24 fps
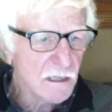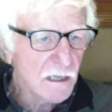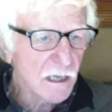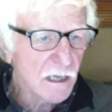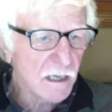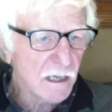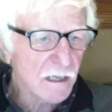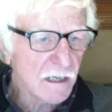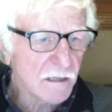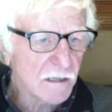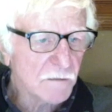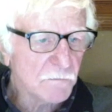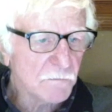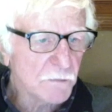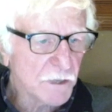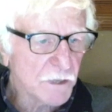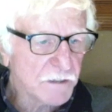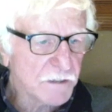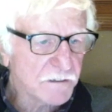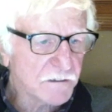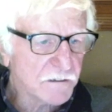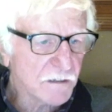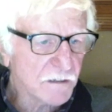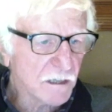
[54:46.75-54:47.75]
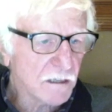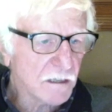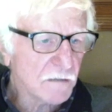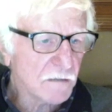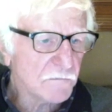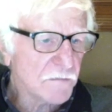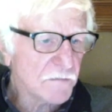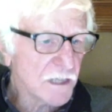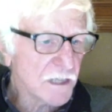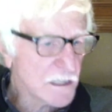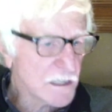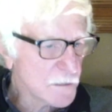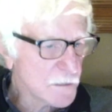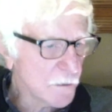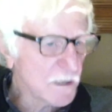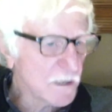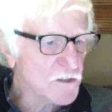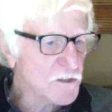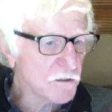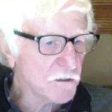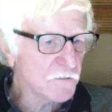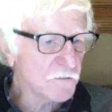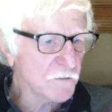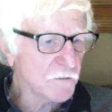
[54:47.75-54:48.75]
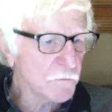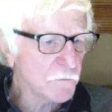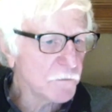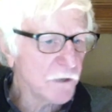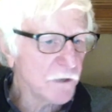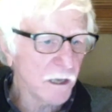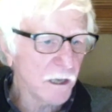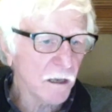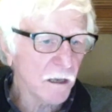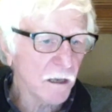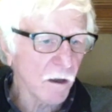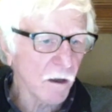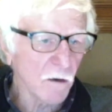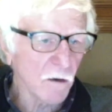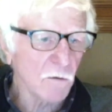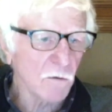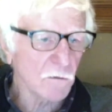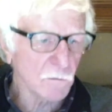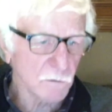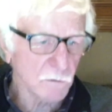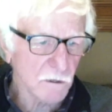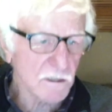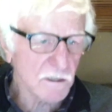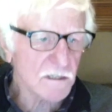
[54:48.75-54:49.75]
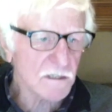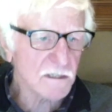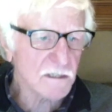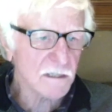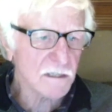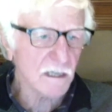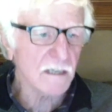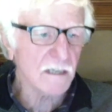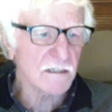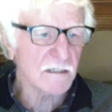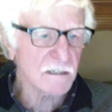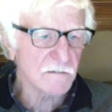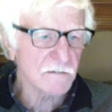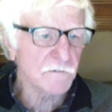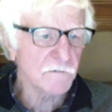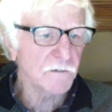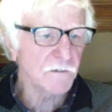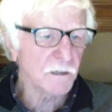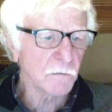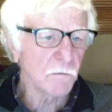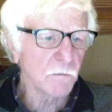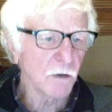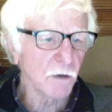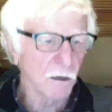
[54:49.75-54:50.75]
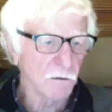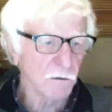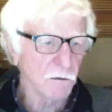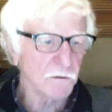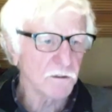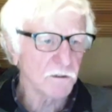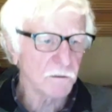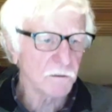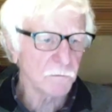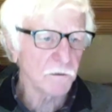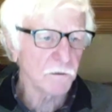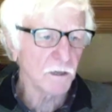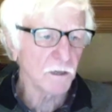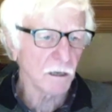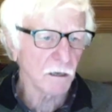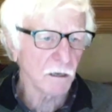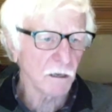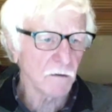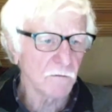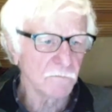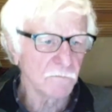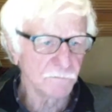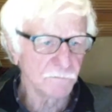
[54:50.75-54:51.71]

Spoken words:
But the expulsion of the PLO was a severe blow to the PLO.